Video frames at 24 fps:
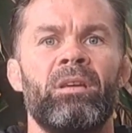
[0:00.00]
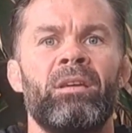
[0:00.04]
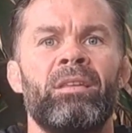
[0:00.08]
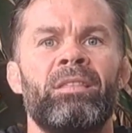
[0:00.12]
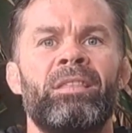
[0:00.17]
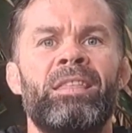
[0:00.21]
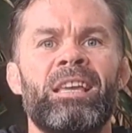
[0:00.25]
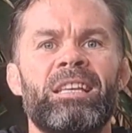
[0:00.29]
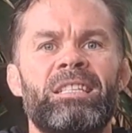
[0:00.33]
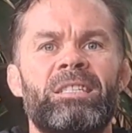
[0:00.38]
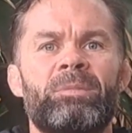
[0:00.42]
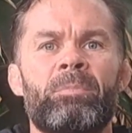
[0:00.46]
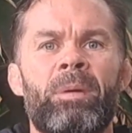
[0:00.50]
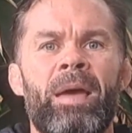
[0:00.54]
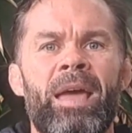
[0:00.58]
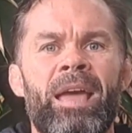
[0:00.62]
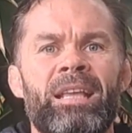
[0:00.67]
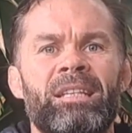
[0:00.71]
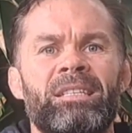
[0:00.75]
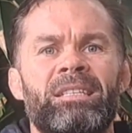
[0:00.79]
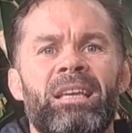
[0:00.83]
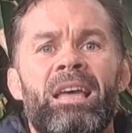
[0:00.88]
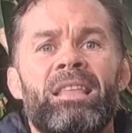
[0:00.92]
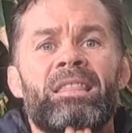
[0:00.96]
This
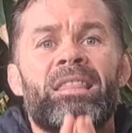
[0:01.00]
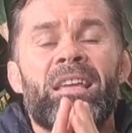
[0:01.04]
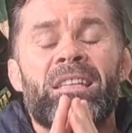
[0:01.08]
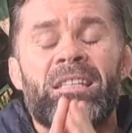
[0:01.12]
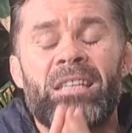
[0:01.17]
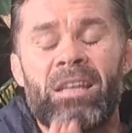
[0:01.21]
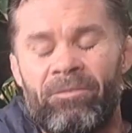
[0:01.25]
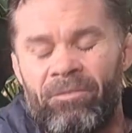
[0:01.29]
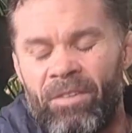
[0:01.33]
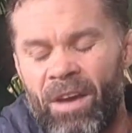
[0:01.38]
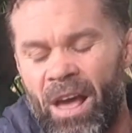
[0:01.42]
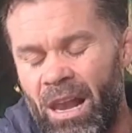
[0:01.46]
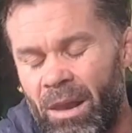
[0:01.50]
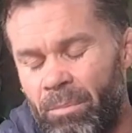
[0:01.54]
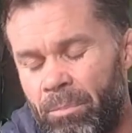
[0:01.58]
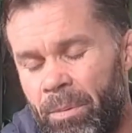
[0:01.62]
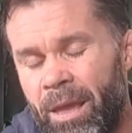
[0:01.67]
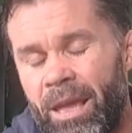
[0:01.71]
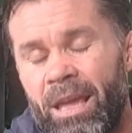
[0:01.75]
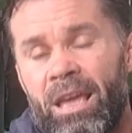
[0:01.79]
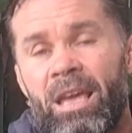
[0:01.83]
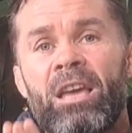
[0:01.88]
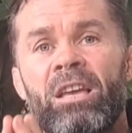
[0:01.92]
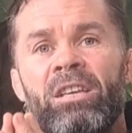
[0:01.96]
means that
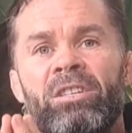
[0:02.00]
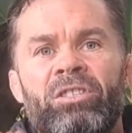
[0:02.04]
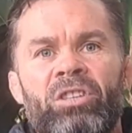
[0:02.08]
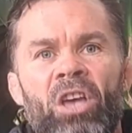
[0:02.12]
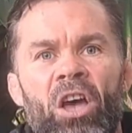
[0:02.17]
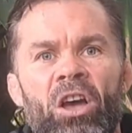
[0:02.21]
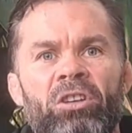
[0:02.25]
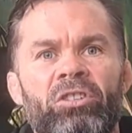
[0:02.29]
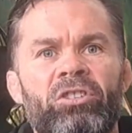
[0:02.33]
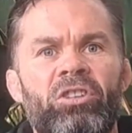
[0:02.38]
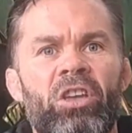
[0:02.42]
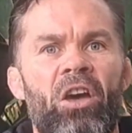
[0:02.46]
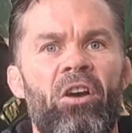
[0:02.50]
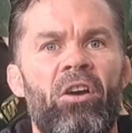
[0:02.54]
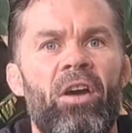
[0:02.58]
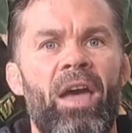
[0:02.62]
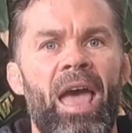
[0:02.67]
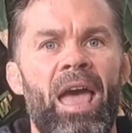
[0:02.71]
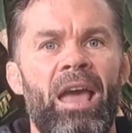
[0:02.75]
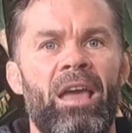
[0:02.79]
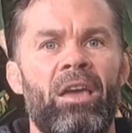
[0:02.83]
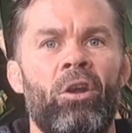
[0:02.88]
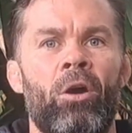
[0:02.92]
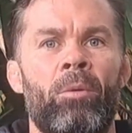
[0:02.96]
developing
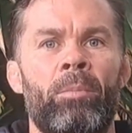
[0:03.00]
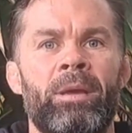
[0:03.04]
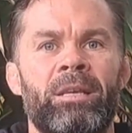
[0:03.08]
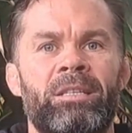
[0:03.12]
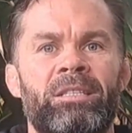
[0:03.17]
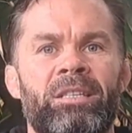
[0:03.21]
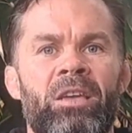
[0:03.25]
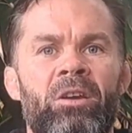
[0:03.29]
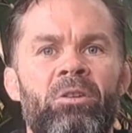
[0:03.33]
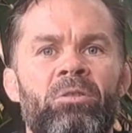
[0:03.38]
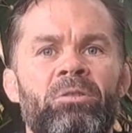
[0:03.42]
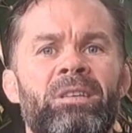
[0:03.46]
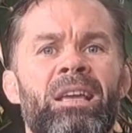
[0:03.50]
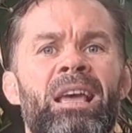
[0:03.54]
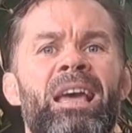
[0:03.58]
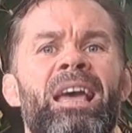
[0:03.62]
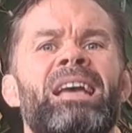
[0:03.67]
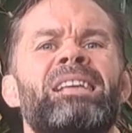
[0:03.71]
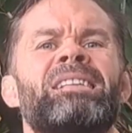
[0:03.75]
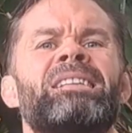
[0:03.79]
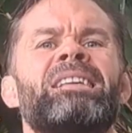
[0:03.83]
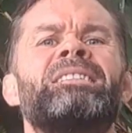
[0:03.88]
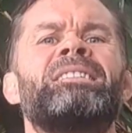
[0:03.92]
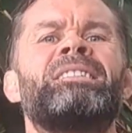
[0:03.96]
socio-economic skills
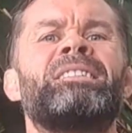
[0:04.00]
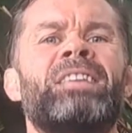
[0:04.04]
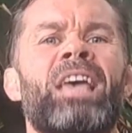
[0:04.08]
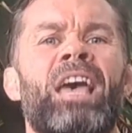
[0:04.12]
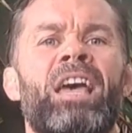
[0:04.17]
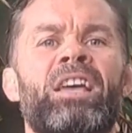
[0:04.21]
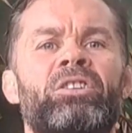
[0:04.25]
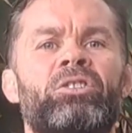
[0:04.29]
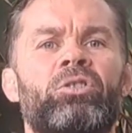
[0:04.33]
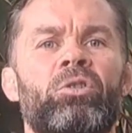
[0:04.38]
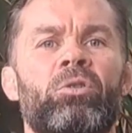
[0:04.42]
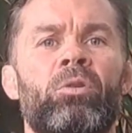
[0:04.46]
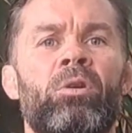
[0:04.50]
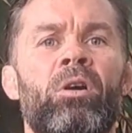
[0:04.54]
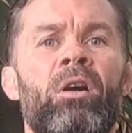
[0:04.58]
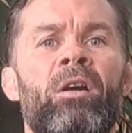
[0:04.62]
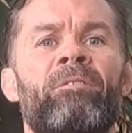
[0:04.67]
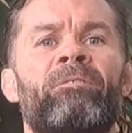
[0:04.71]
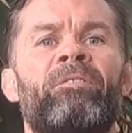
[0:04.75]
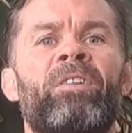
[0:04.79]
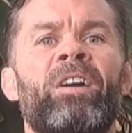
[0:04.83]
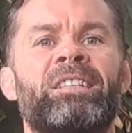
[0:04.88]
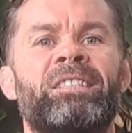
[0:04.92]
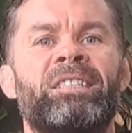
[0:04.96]
is essential
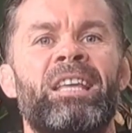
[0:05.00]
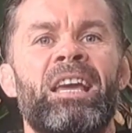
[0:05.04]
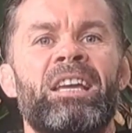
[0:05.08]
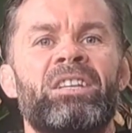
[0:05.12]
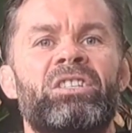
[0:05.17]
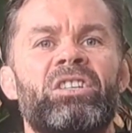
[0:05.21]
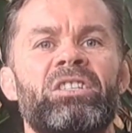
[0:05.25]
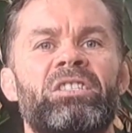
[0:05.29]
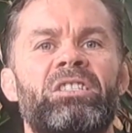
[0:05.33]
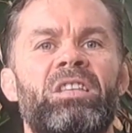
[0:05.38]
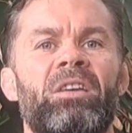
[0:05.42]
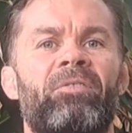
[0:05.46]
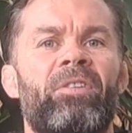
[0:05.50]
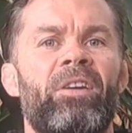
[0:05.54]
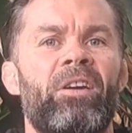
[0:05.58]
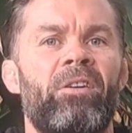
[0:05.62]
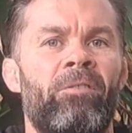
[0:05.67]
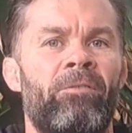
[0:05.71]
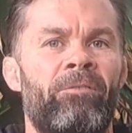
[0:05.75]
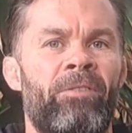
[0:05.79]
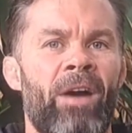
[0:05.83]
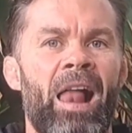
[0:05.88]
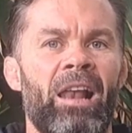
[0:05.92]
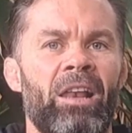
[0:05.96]
for teachers to feel
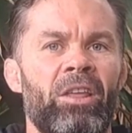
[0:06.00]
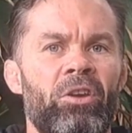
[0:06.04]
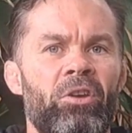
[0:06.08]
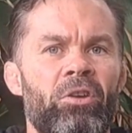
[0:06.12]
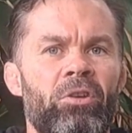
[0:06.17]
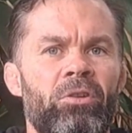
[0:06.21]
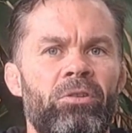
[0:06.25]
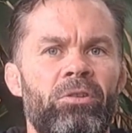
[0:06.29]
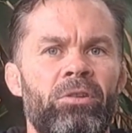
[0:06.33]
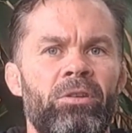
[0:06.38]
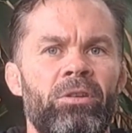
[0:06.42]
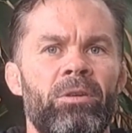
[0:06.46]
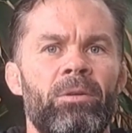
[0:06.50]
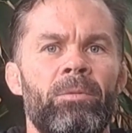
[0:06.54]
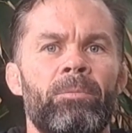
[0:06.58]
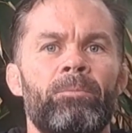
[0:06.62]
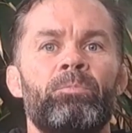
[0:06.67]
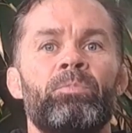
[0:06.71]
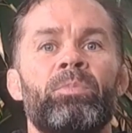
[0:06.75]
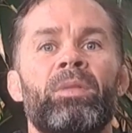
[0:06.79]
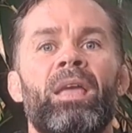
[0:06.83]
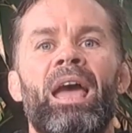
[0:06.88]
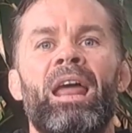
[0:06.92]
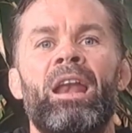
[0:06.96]
valued
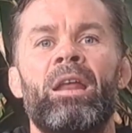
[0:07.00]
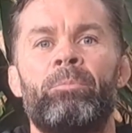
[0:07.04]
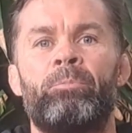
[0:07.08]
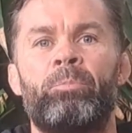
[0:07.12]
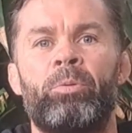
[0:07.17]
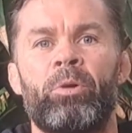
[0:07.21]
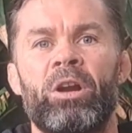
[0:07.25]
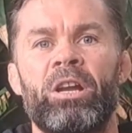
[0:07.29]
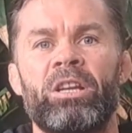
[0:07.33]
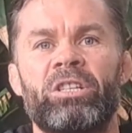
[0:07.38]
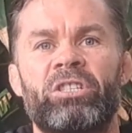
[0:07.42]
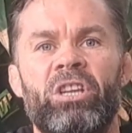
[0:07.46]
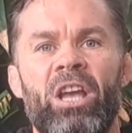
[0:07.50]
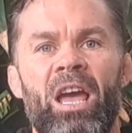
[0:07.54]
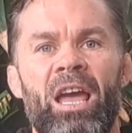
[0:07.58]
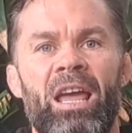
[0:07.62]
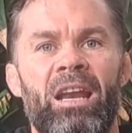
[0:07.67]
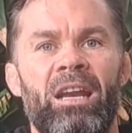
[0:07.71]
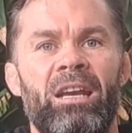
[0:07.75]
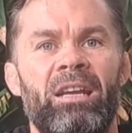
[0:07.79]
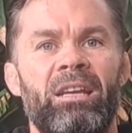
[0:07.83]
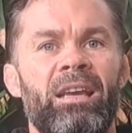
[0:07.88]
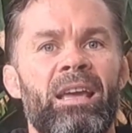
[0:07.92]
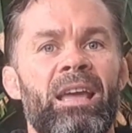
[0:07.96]
and
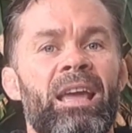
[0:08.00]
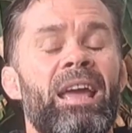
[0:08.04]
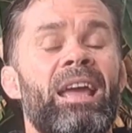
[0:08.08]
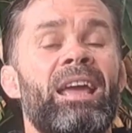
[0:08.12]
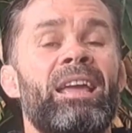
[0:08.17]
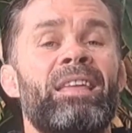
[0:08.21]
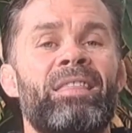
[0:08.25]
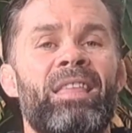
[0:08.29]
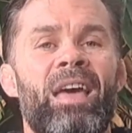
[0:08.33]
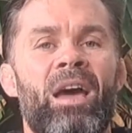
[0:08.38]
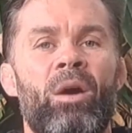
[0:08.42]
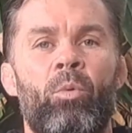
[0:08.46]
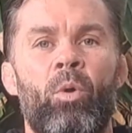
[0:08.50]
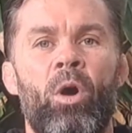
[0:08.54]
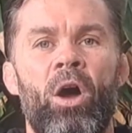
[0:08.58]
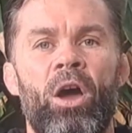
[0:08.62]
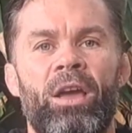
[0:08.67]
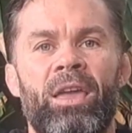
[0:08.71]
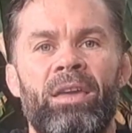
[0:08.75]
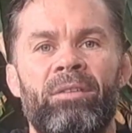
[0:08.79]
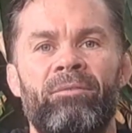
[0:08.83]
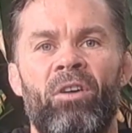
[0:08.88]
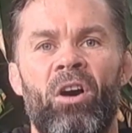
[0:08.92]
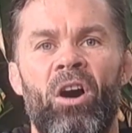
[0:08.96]
appreciated in their work
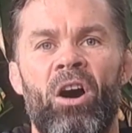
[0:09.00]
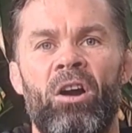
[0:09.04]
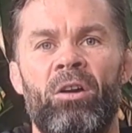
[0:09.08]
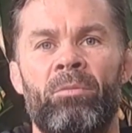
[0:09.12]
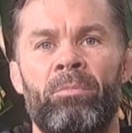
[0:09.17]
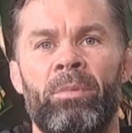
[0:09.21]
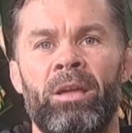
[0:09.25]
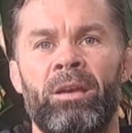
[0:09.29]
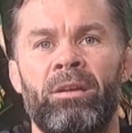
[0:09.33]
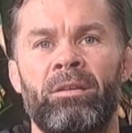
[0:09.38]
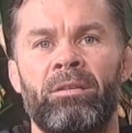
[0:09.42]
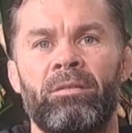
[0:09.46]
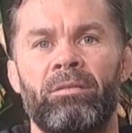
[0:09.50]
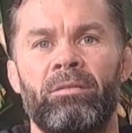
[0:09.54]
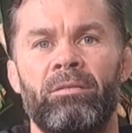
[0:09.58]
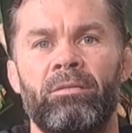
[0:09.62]
environment.